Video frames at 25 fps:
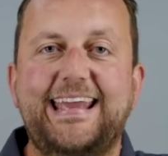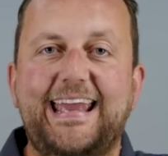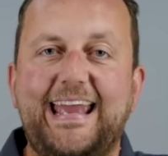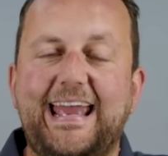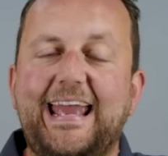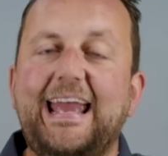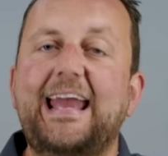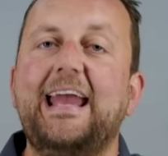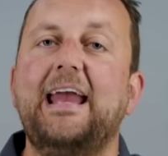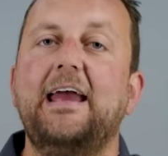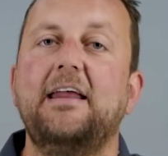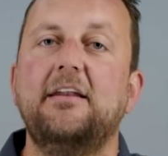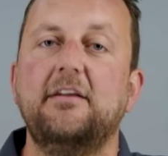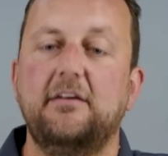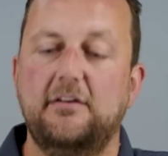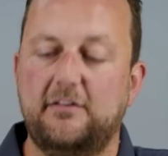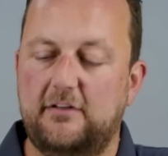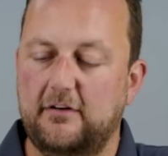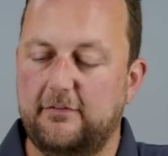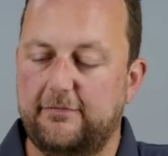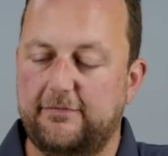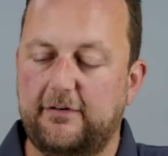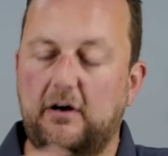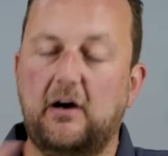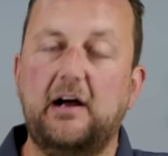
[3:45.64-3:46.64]
CAN
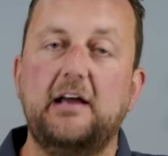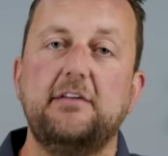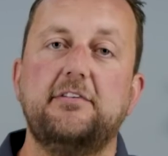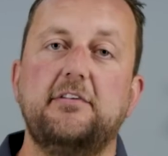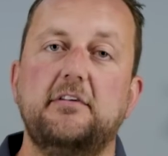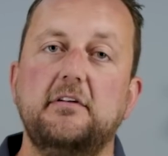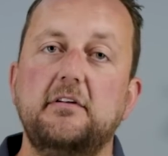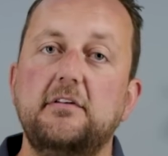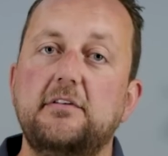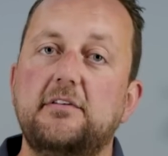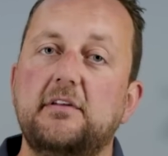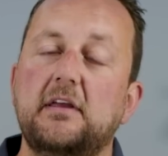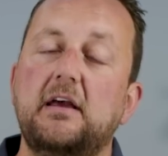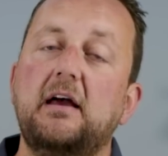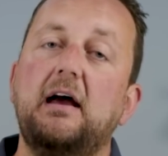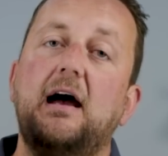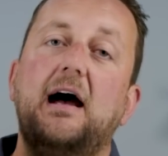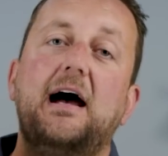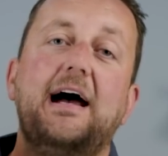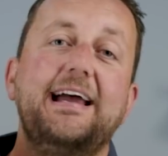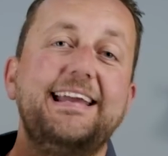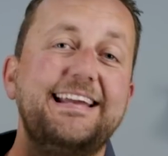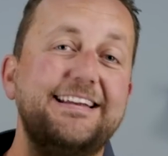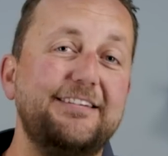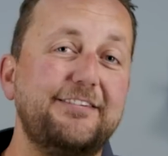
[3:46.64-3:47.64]
devices,
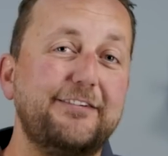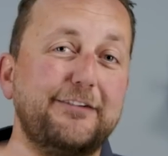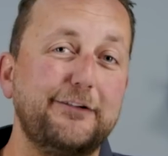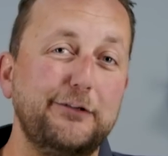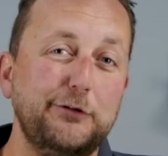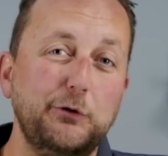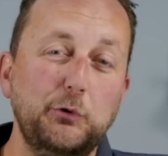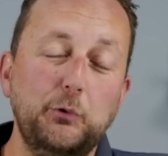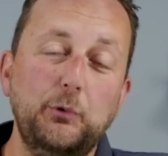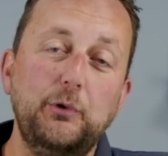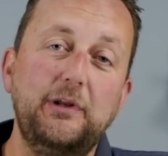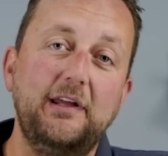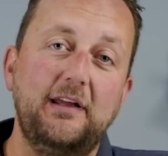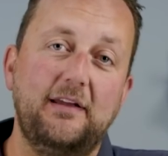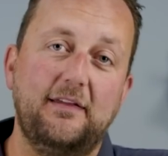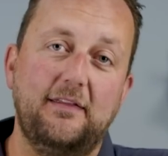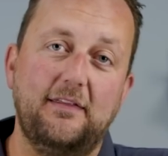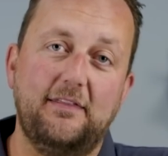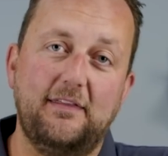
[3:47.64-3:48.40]
excluding